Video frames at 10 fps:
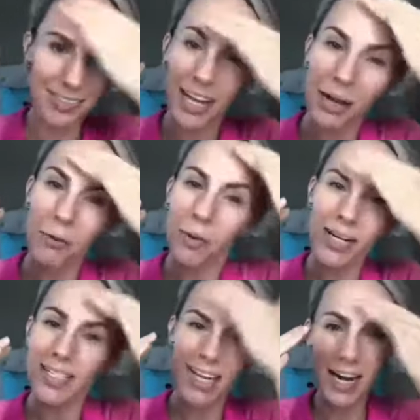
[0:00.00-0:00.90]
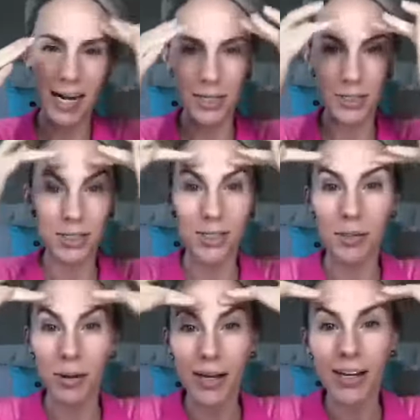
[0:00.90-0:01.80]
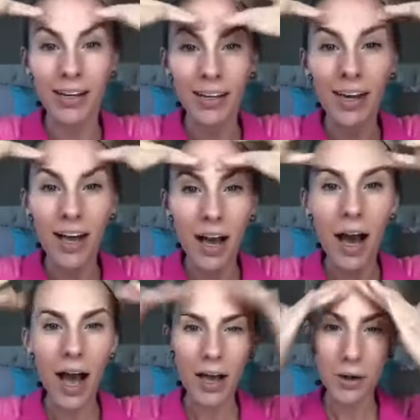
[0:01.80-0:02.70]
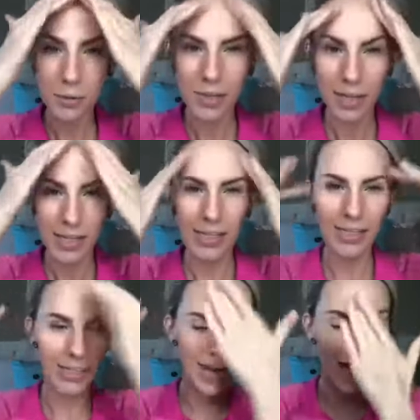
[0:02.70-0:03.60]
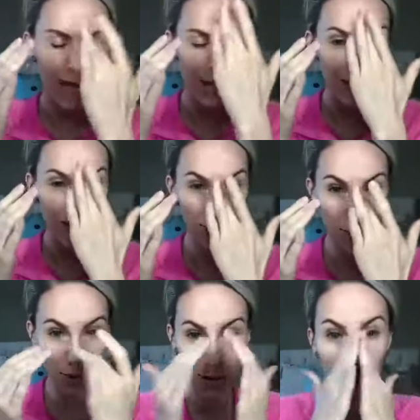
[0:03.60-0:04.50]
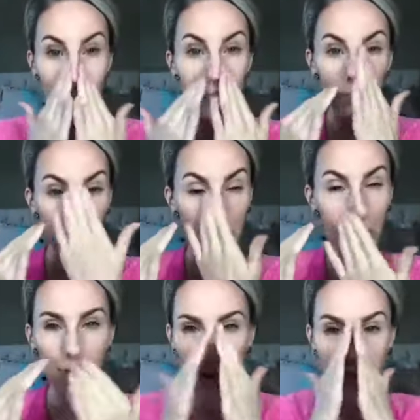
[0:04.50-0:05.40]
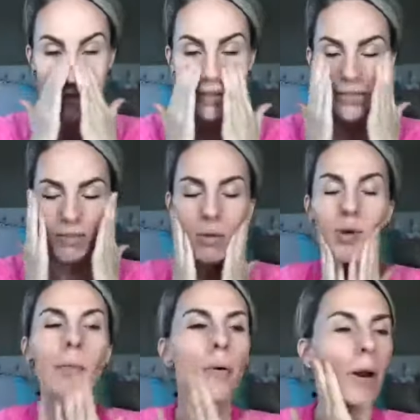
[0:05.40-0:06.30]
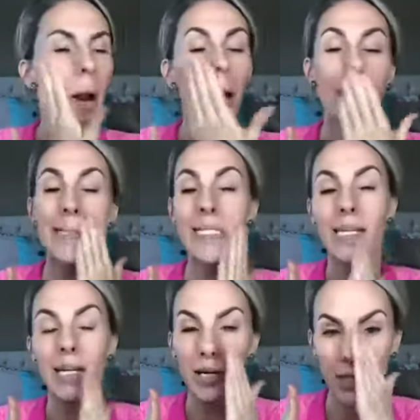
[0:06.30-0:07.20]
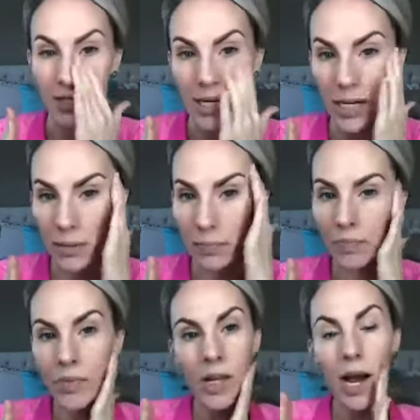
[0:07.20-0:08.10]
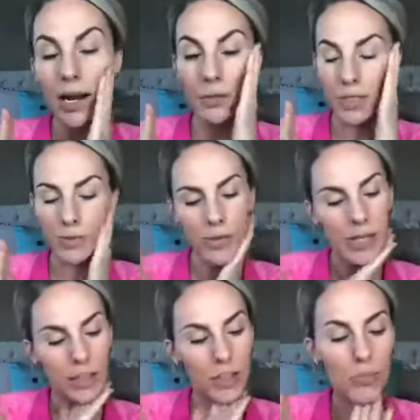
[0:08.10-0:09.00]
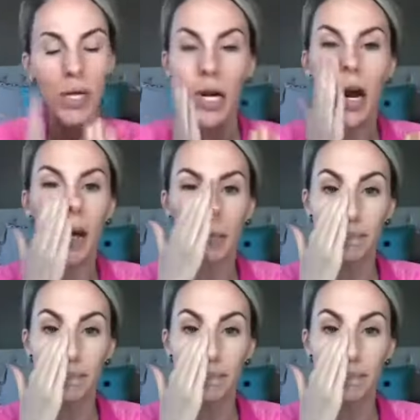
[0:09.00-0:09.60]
Like, what is that actually doing? I don't think I need that. What are the positives of a primer? I just didn't understand it. I didn't want to spend the extra money on it.